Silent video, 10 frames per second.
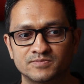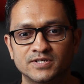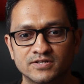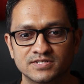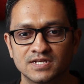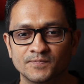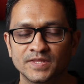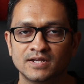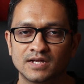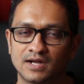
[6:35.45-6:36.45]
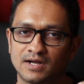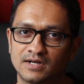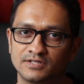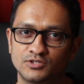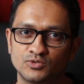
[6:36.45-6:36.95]
Because
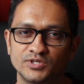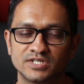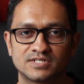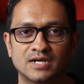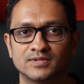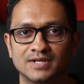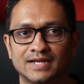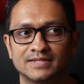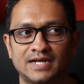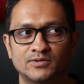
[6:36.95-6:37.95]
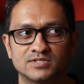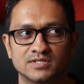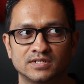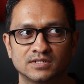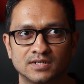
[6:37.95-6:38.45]
uh, two years down the line, that
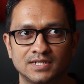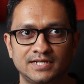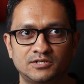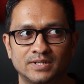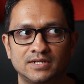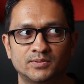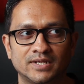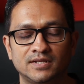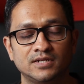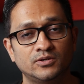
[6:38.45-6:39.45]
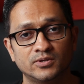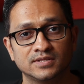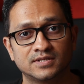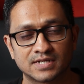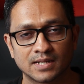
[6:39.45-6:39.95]
was in early twenty twenty,
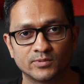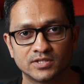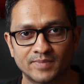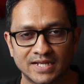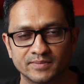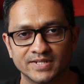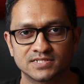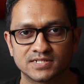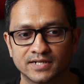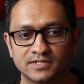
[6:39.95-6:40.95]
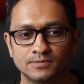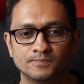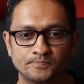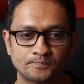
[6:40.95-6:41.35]
during the time when the pandemic started,